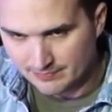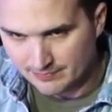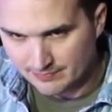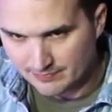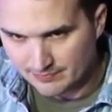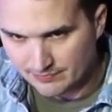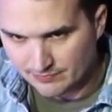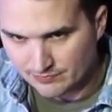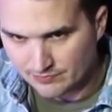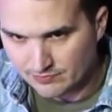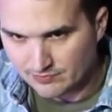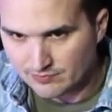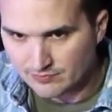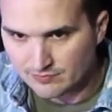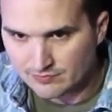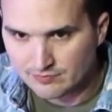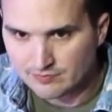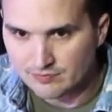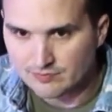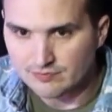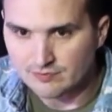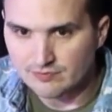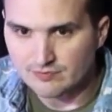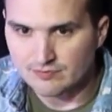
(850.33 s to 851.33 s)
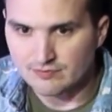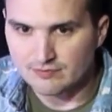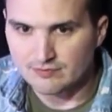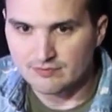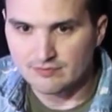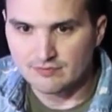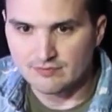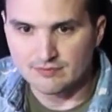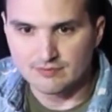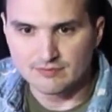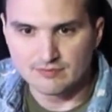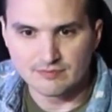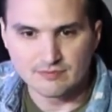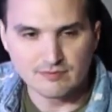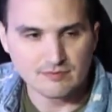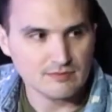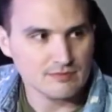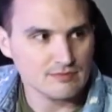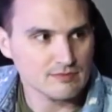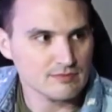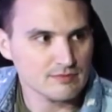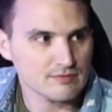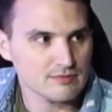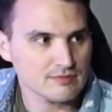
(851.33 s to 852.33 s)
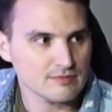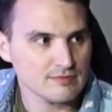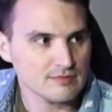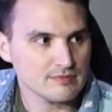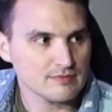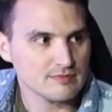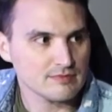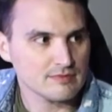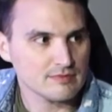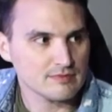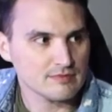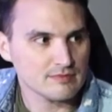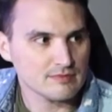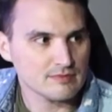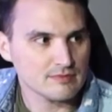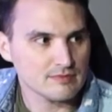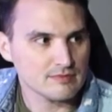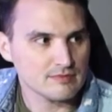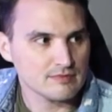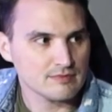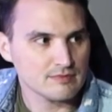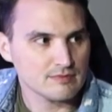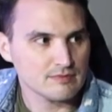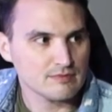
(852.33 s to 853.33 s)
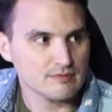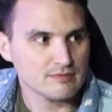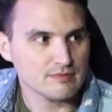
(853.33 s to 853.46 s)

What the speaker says: (not speaking)